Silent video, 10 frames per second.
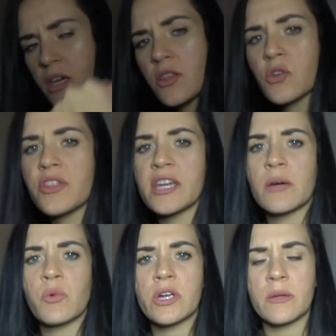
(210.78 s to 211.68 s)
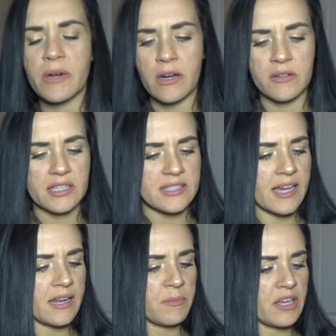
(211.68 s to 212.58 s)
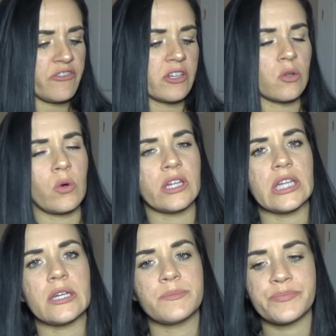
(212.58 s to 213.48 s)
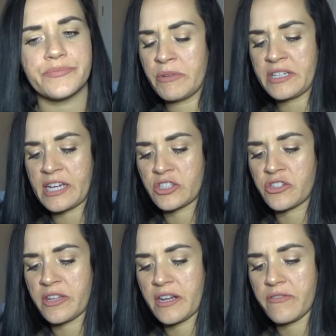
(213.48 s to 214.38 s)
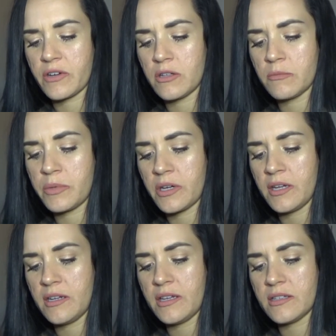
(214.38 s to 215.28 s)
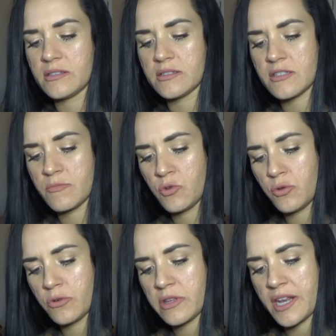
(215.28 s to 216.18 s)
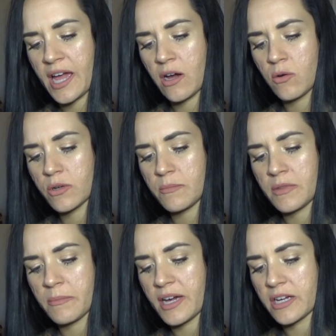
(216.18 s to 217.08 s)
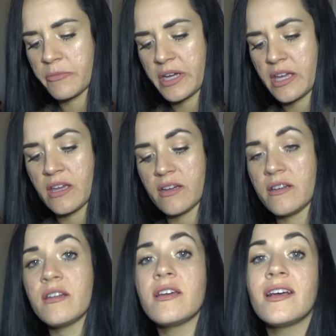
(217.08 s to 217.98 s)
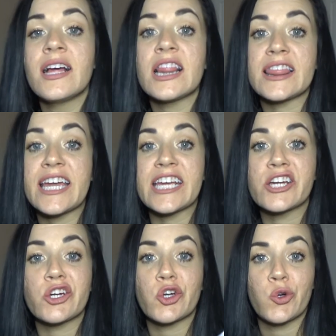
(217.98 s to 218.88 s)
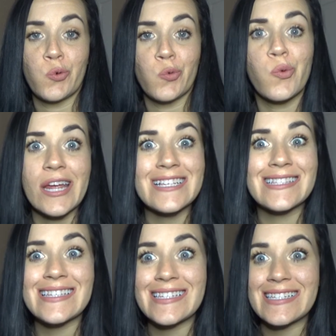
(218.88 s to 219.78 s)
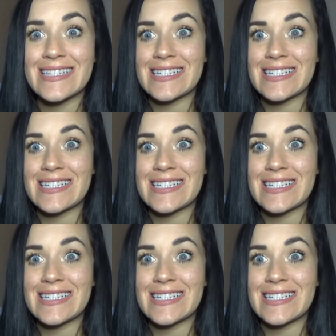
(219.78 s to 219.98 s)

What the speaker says: The only thing I'm worried about is that it might feel oily from the texture that I felt, but it smoothed out the back of my hand like crazy.